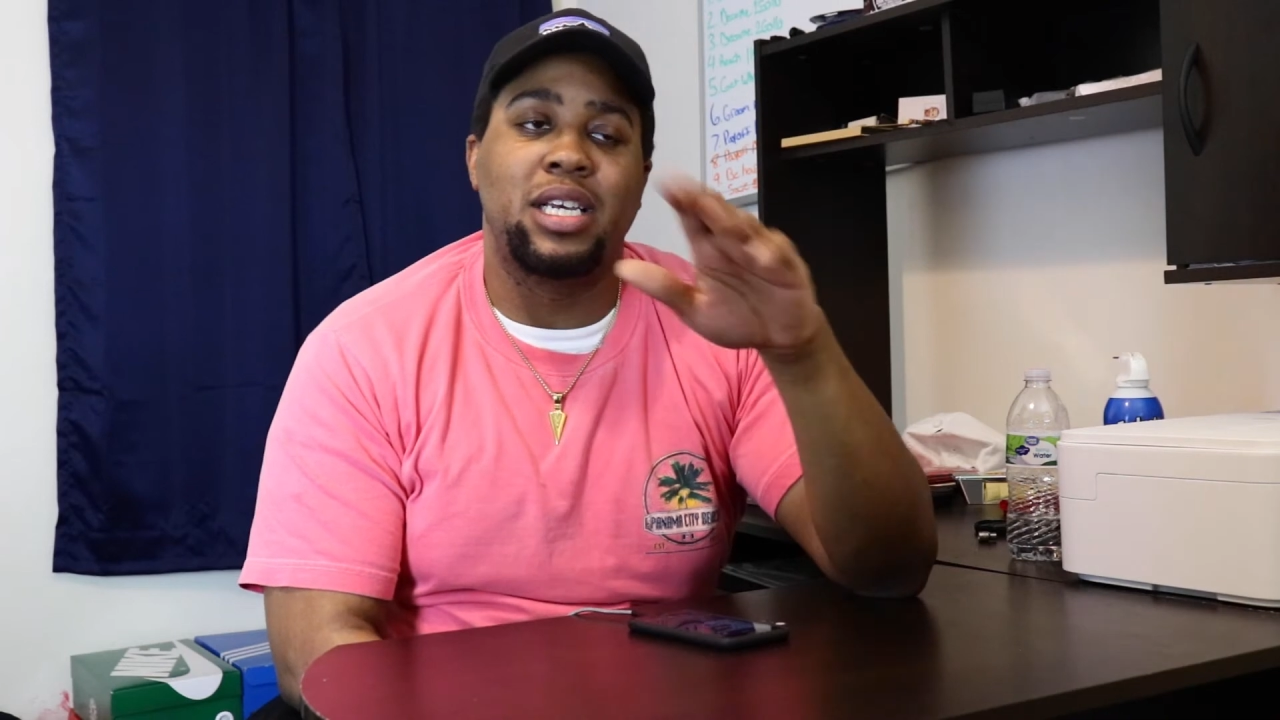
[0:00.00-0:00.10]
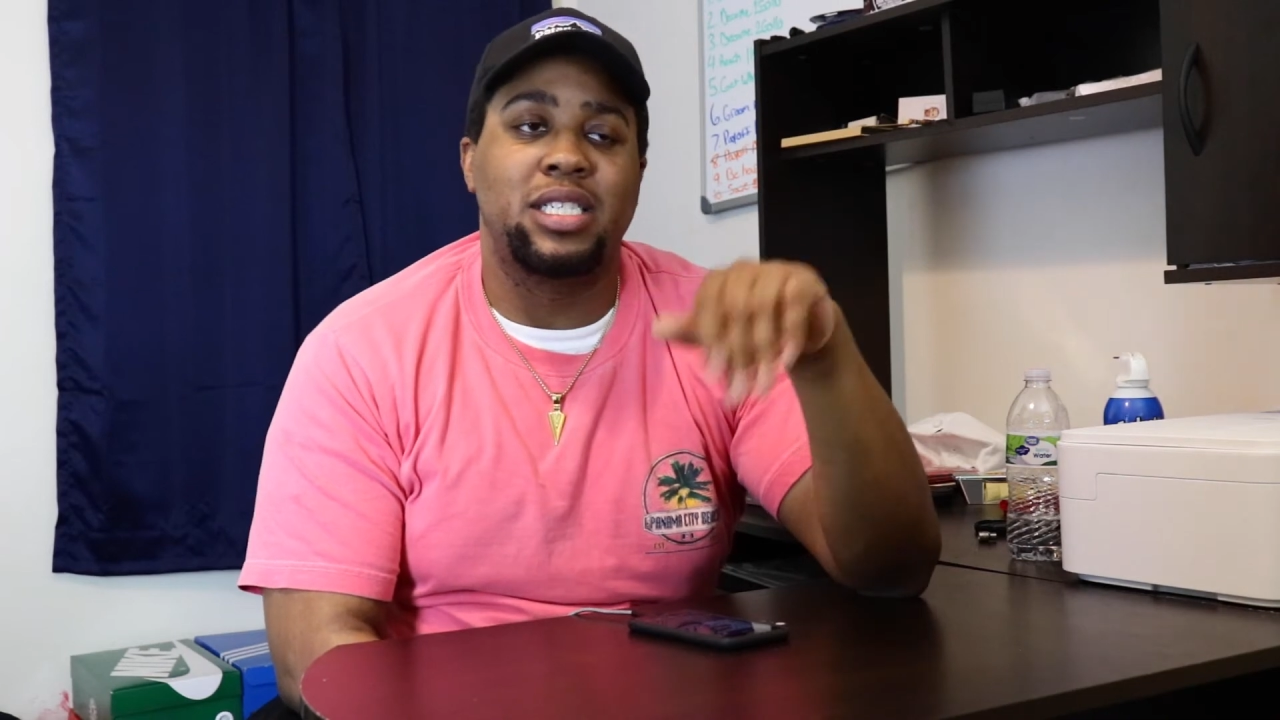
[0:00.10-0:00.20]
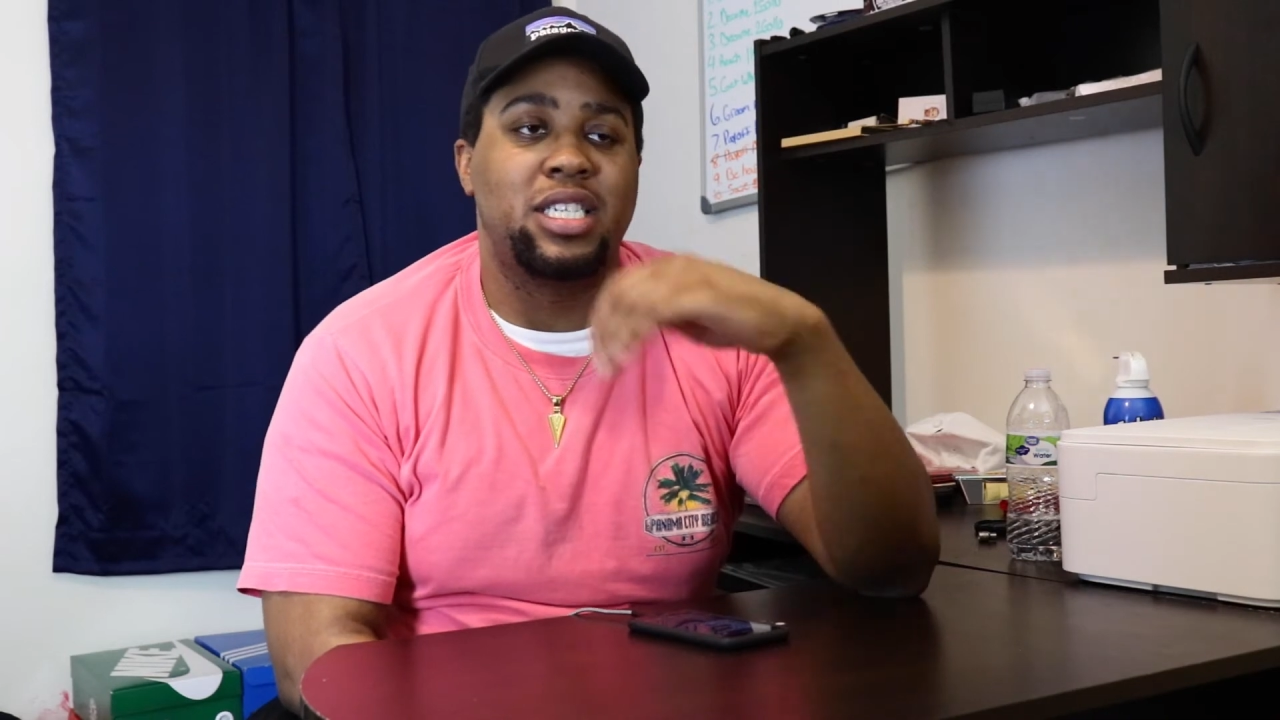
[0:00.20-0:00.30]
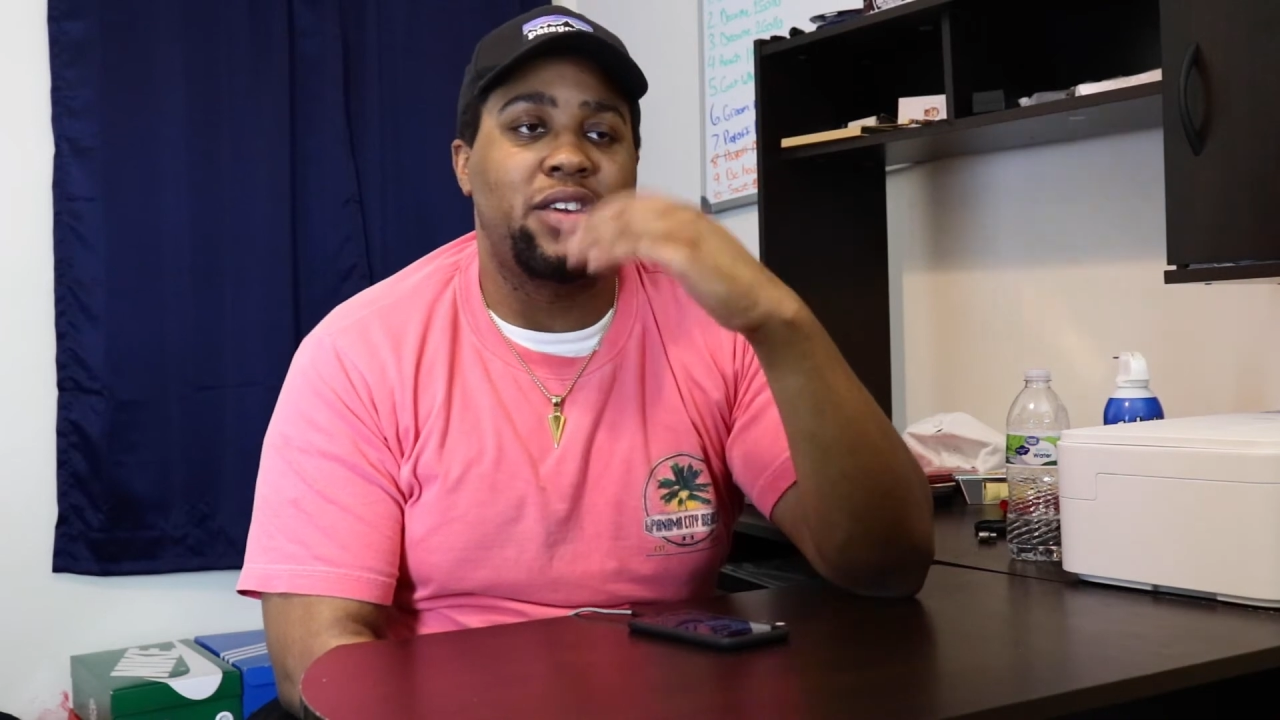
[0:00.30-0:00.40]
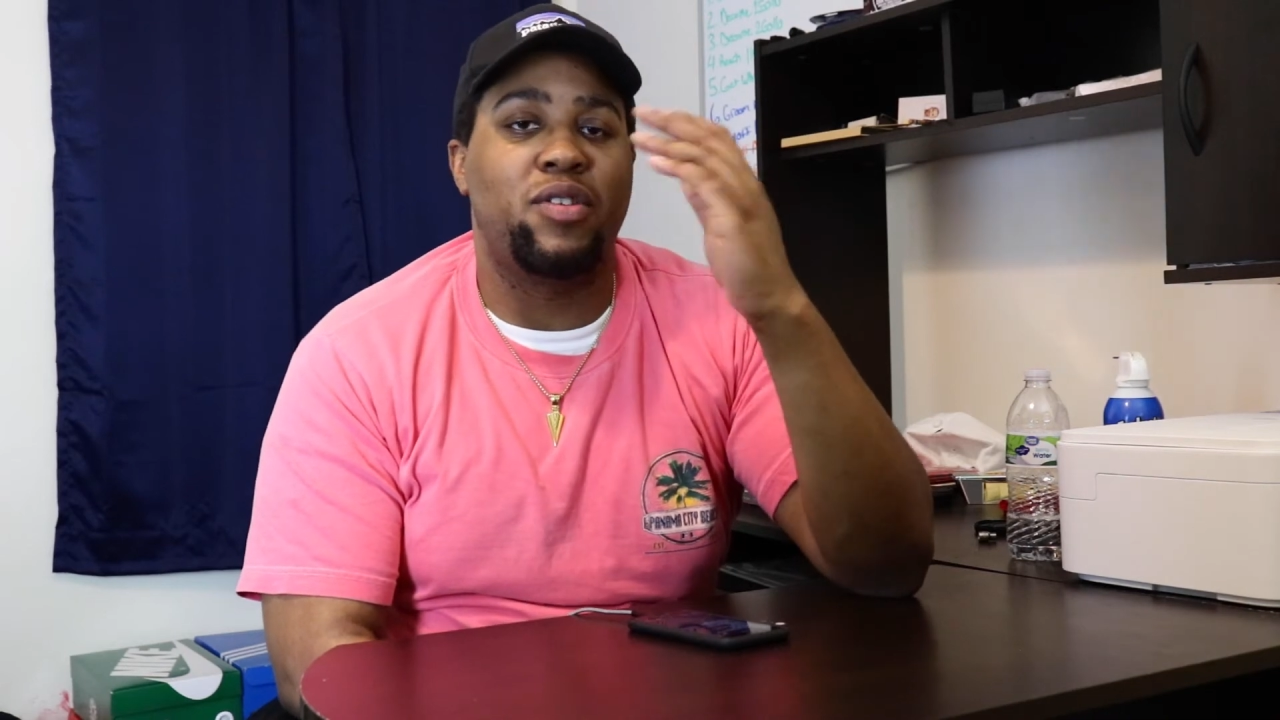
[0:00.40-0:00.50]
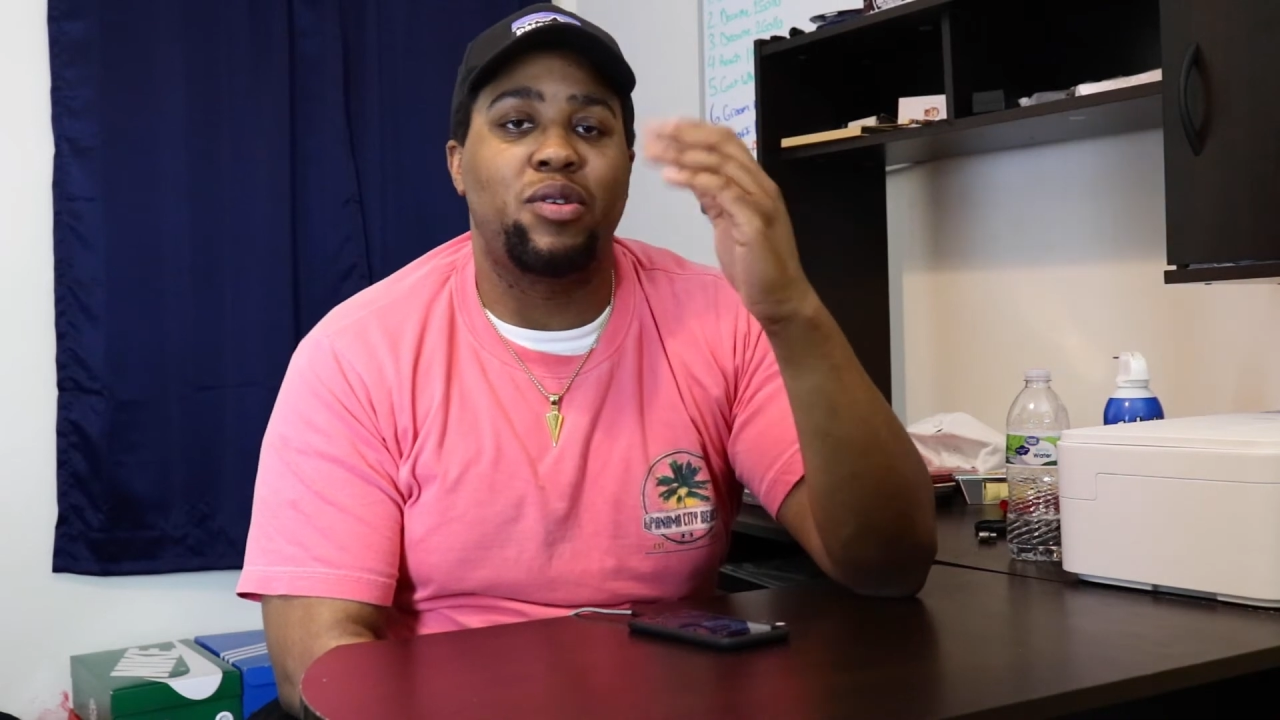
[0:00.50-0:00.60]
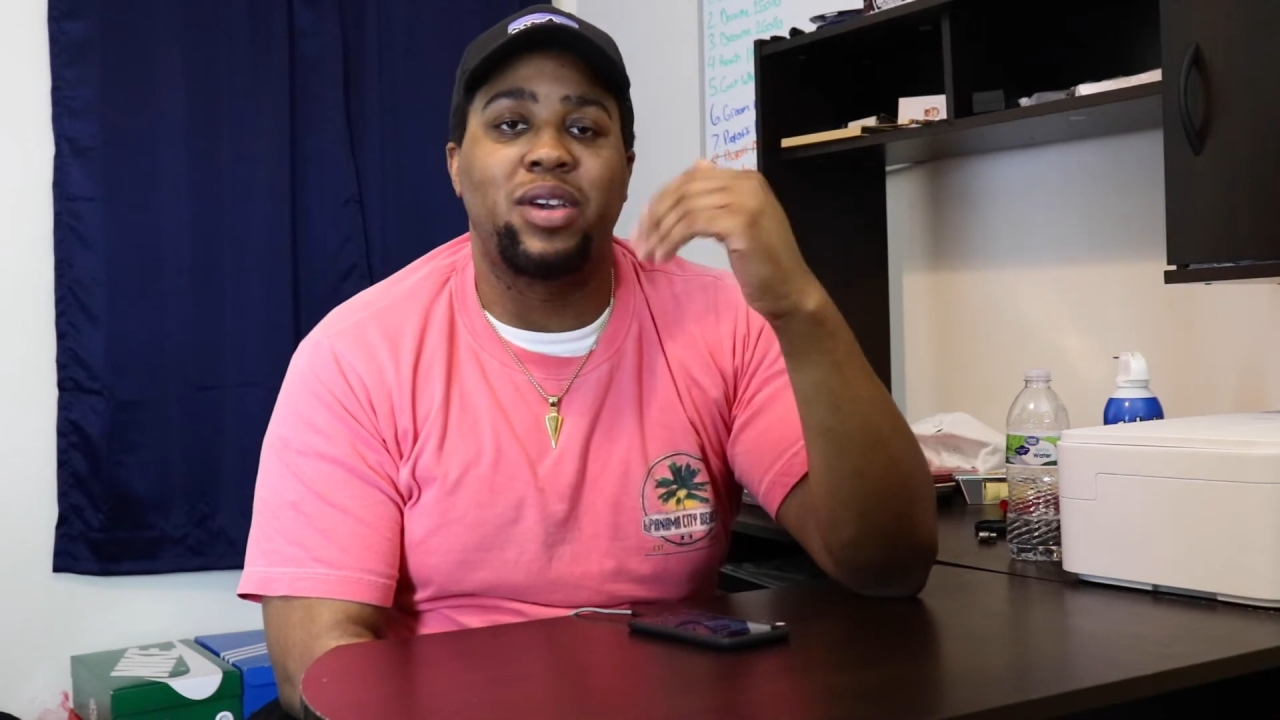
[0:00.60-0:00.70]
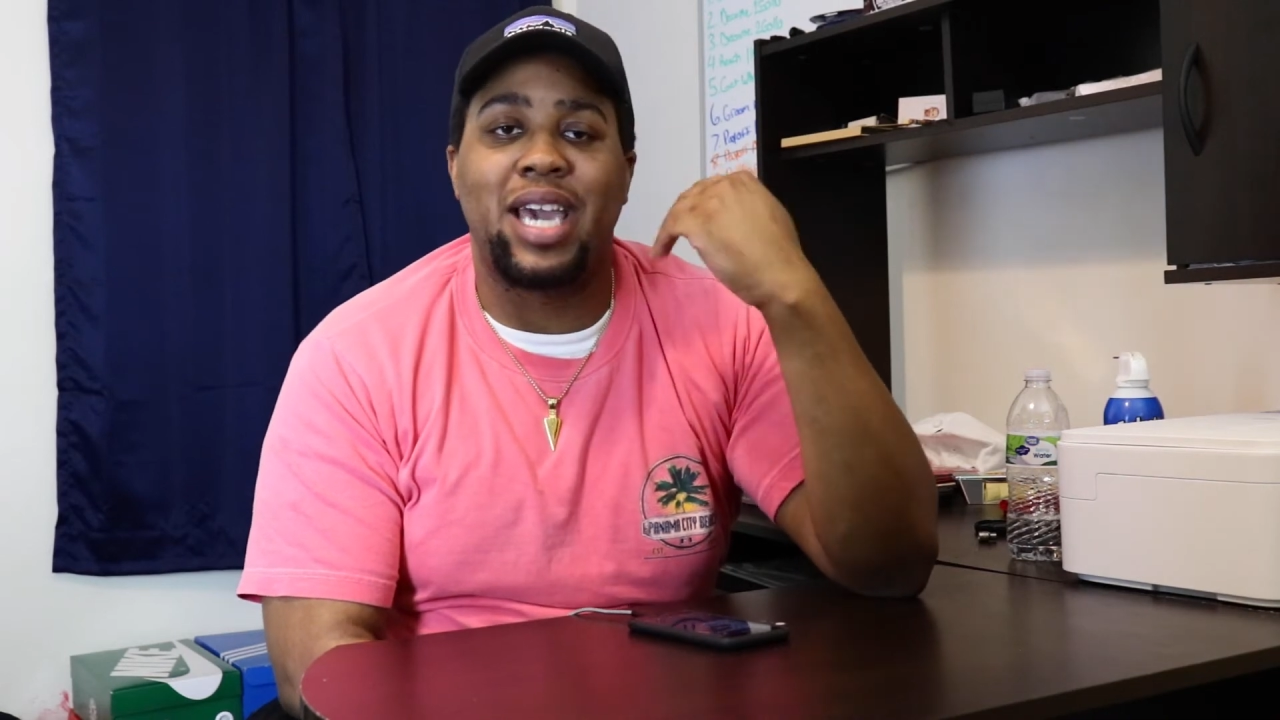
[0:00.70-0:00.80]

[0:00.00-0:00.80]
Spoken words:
See if you can